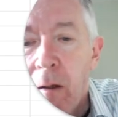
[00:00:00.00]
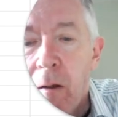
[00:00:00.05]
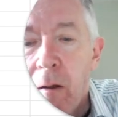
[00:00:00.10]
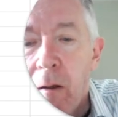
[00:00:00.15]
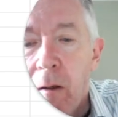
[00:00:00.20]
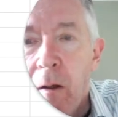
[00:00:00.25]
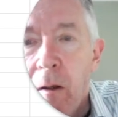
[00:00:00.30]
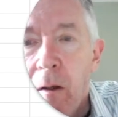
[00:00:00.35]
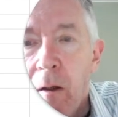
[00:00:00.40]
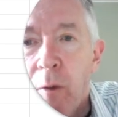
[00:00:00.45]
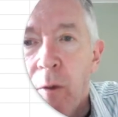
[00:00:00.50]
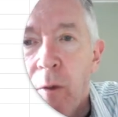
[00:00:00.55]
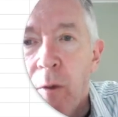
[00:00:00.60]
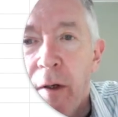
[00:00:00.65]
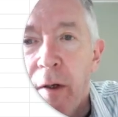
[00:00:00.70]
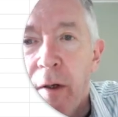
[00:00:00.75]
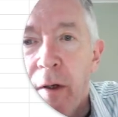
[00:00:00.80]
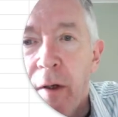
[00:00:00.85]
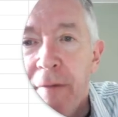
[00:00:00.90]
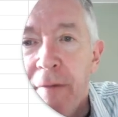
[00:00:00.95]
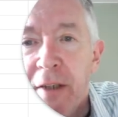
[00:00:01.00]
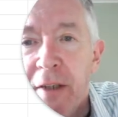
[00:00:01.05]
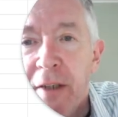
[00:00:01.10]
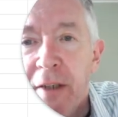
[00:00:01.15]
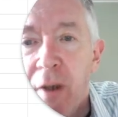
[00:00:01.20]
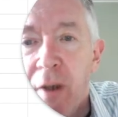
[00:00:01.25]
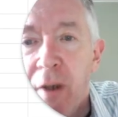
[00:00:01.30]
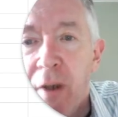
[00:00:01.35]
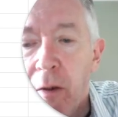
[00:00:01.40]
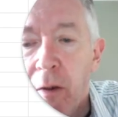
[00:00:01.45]
we're going to fix the
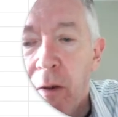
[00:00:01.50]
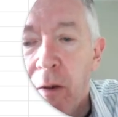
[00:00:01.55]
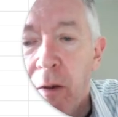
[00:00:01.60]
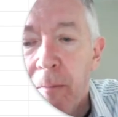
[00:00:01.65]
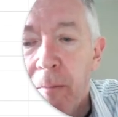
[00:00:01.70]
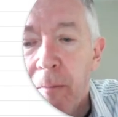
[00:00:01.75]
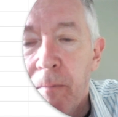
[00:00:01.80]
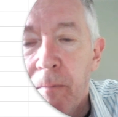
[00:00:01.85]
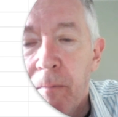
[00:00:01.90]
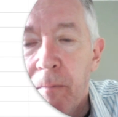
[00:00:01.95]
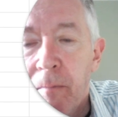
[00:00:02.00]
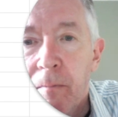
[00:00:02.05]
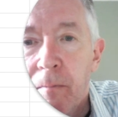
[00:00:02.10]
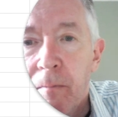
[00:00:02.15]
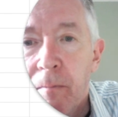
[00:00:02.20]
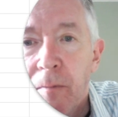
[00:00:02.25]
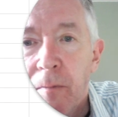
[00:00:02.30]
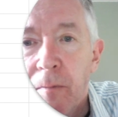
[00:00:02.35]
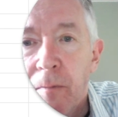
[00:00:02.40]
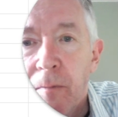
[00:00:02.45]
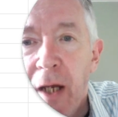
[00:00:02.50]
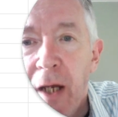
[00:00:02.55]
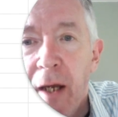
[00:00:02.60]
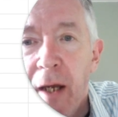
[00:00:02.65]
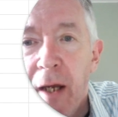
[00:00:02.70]
column A